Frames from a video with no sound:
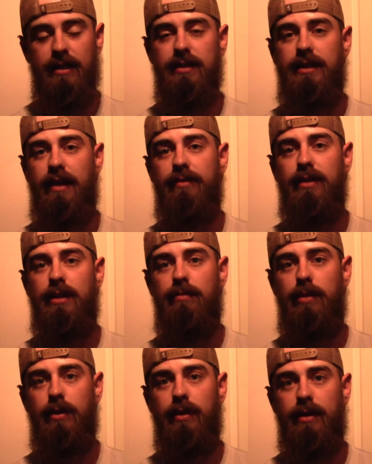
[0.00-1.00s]

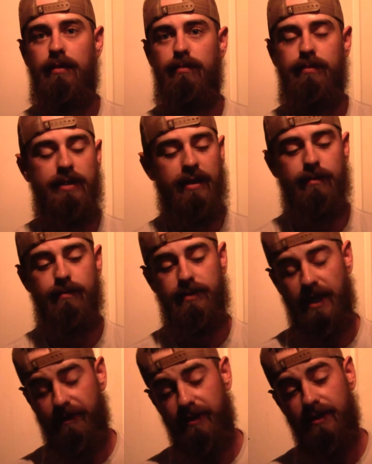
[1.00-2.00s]
definitely
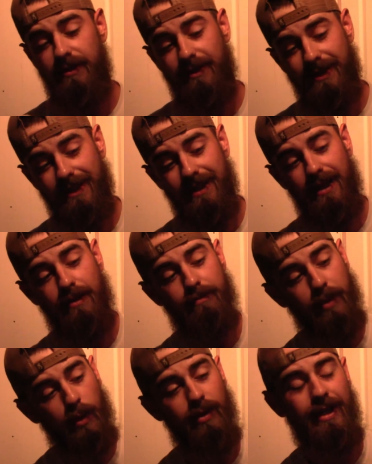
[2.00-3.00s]
definitely a
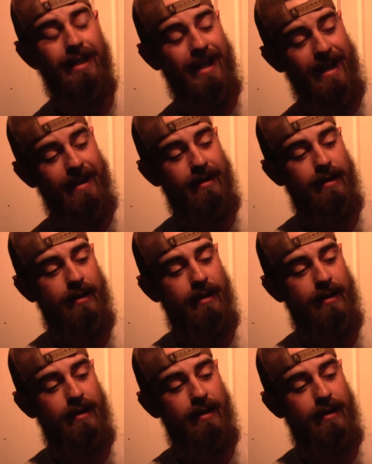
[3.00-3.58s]
bow to get,